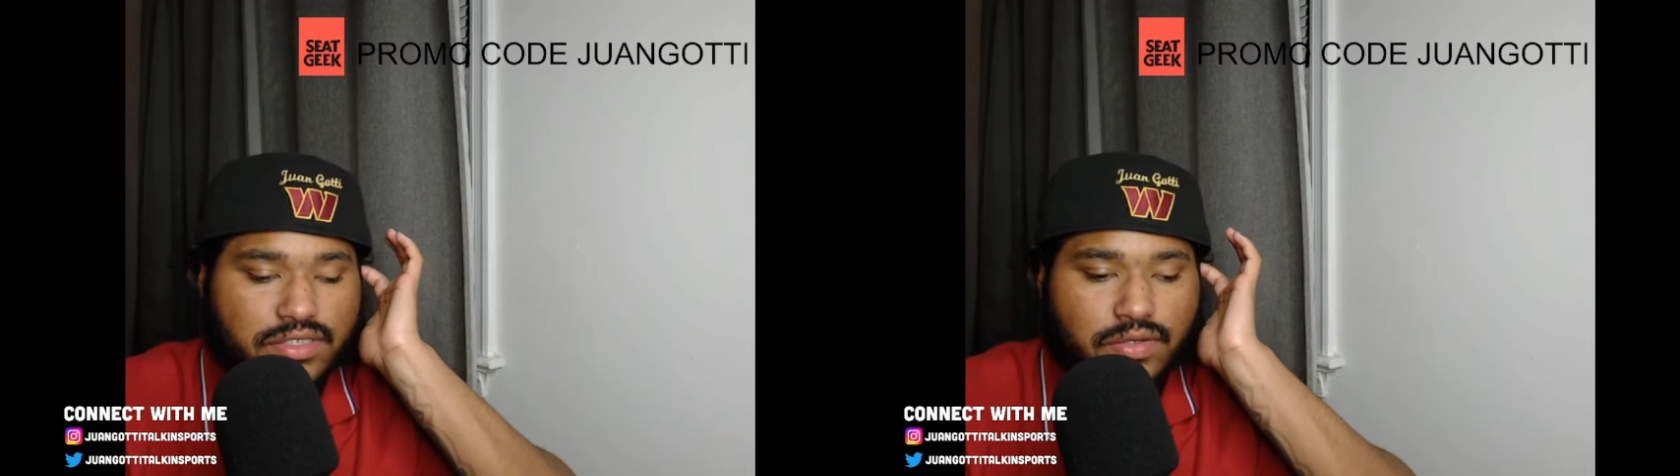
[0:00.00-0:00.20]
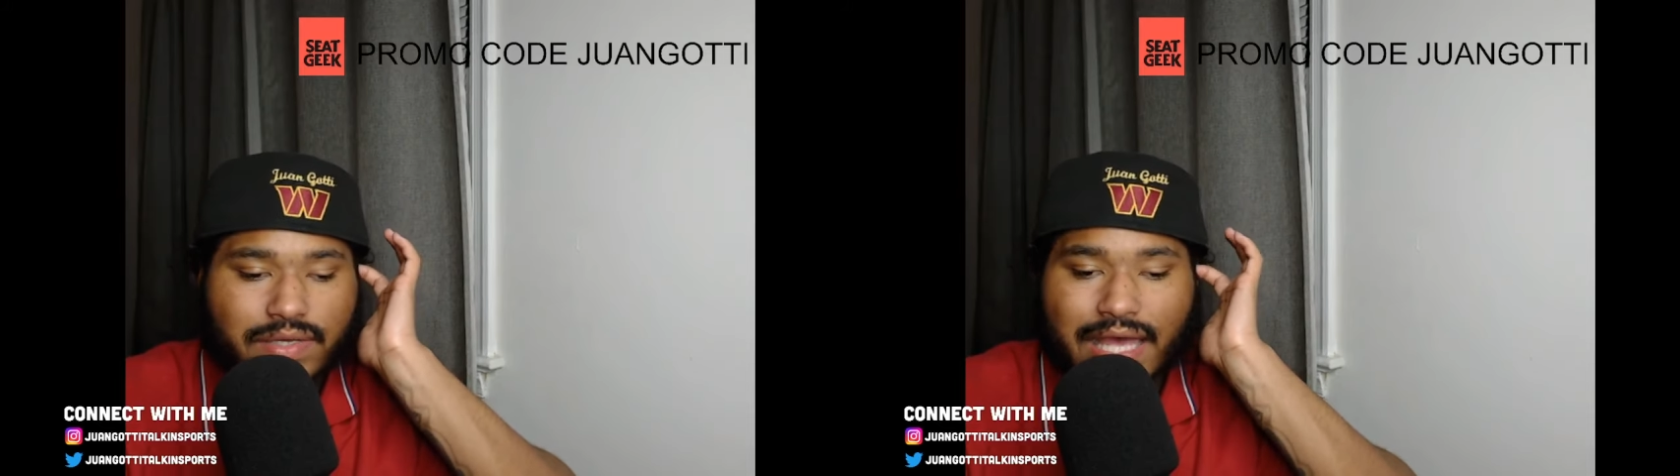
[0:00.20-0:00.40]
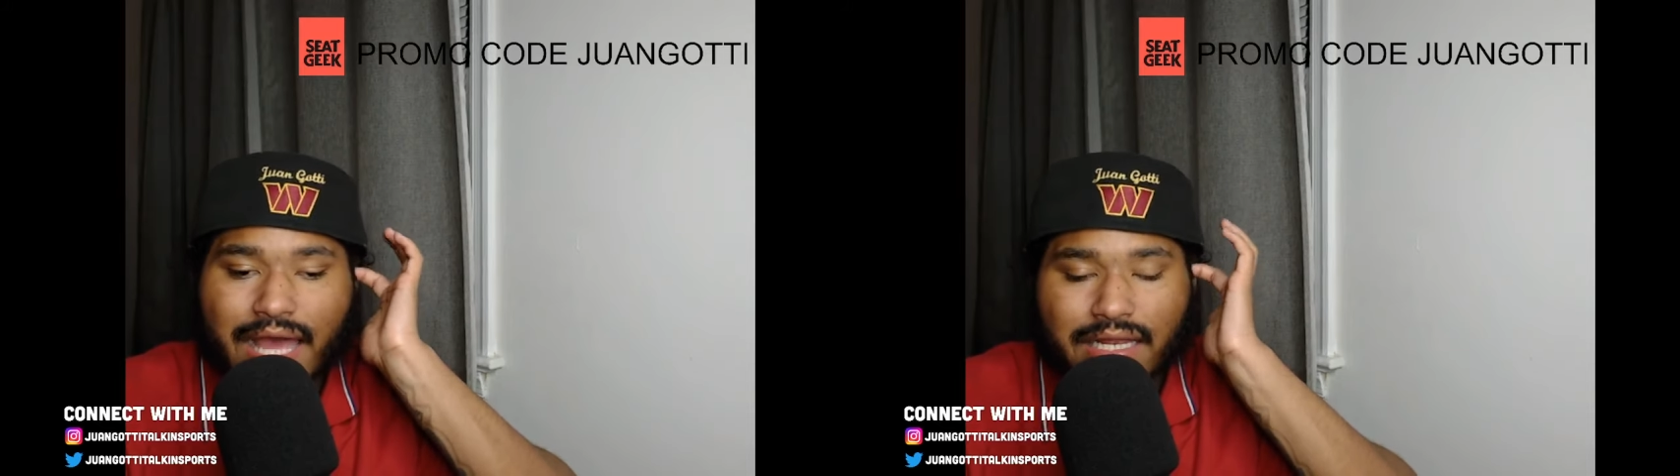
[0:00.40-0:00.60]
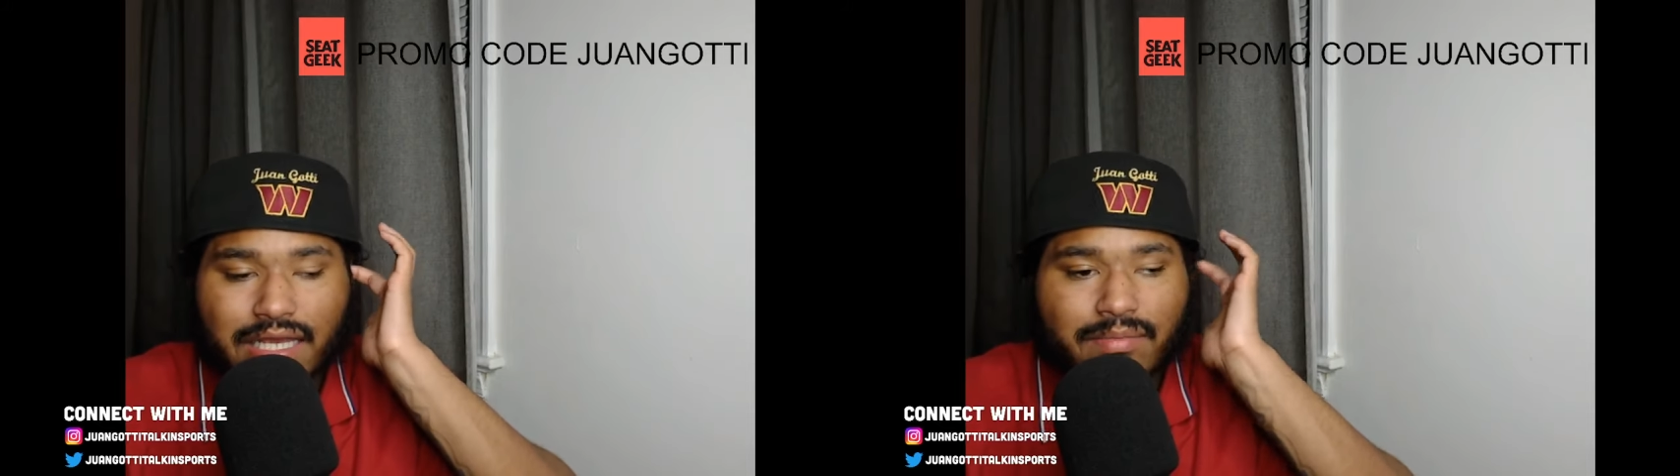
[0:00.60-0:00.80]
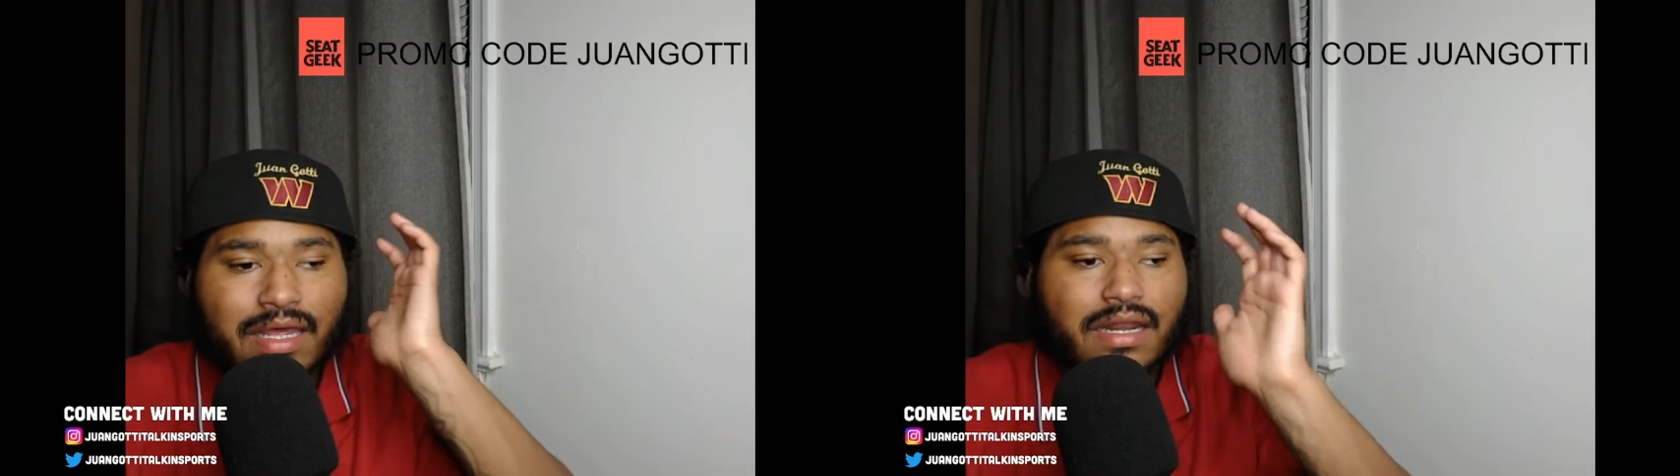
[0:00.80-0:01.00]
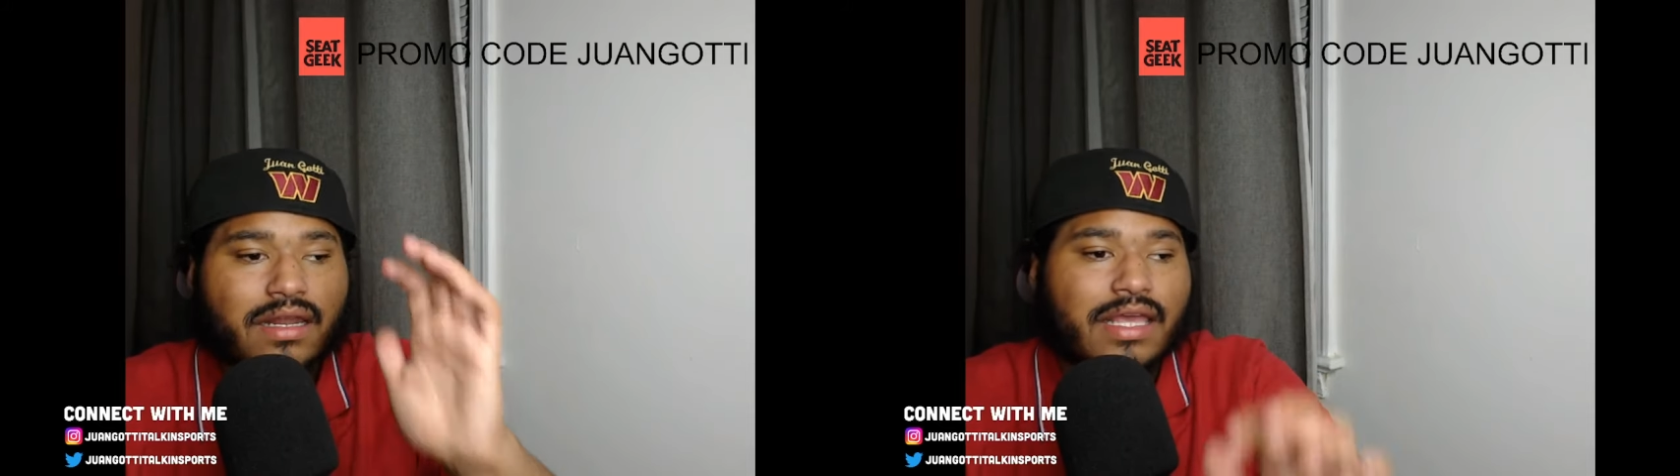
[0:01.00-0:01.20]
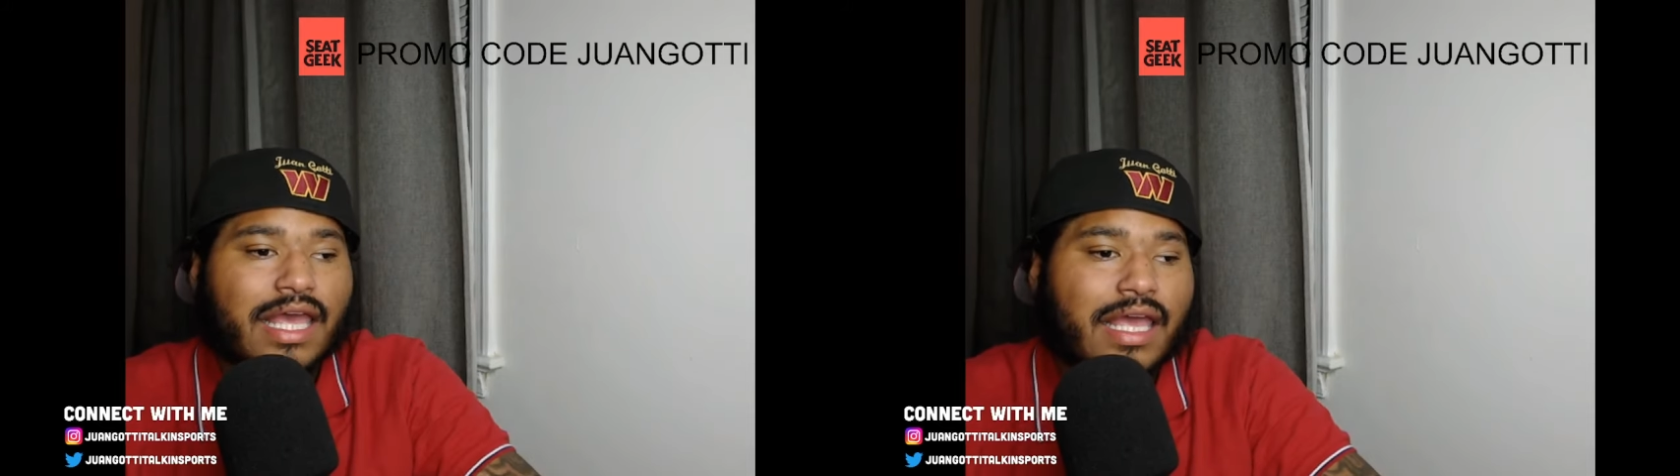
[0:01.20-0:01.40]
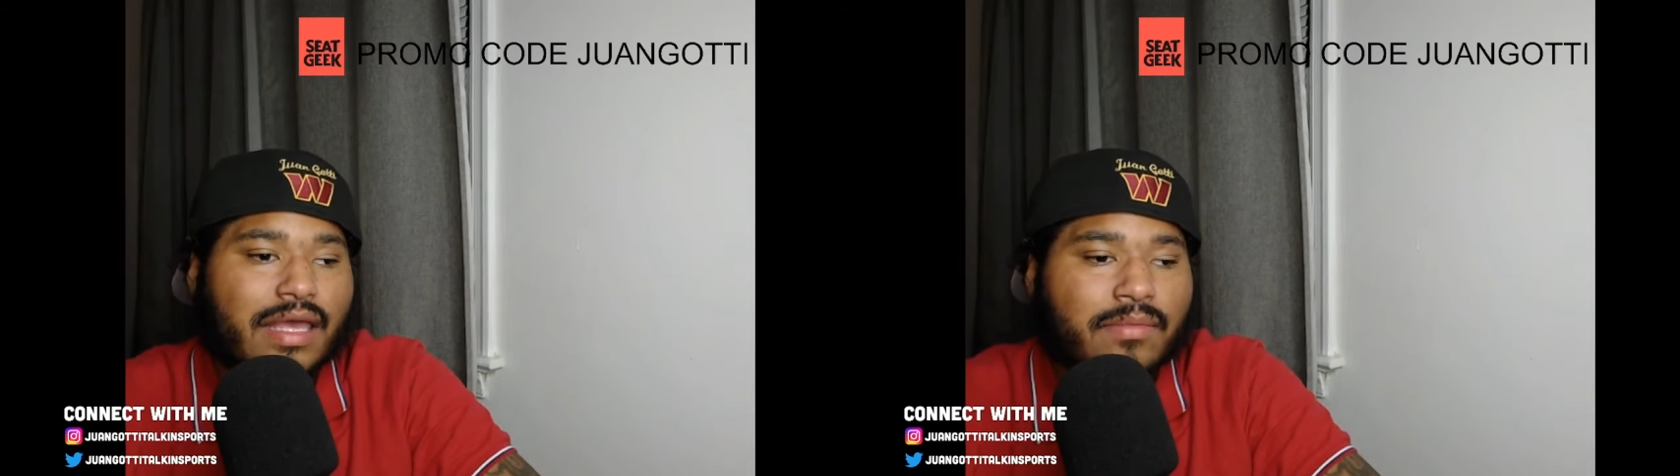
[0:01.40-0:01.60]
so he had to come out of the
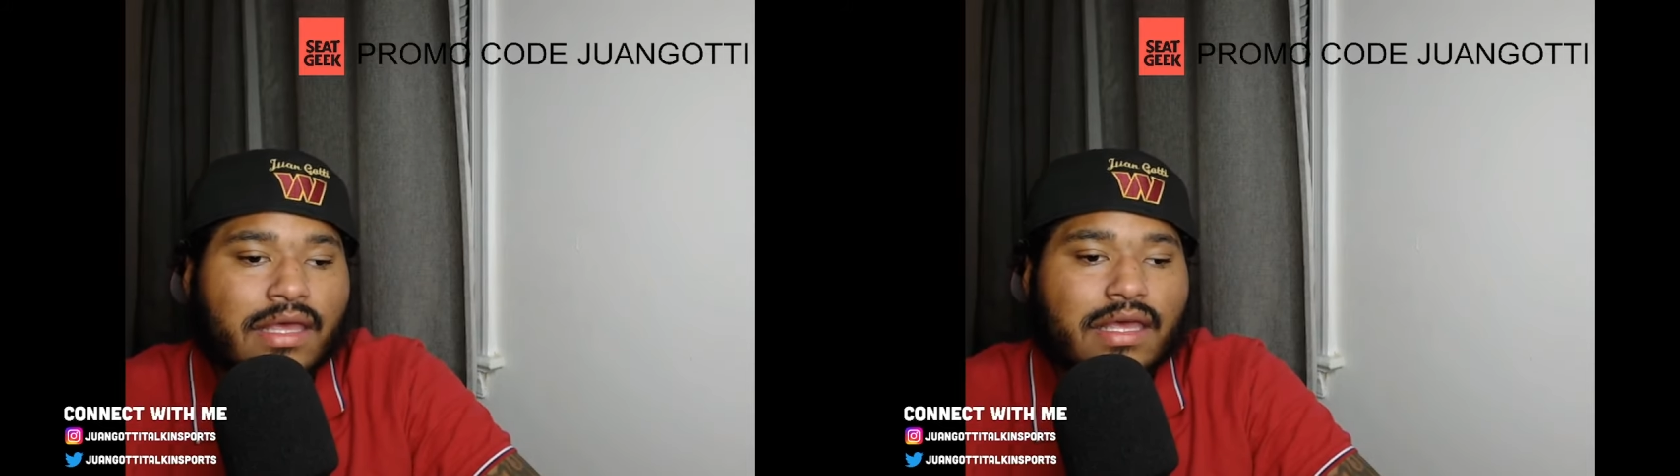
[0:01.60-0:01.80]
game.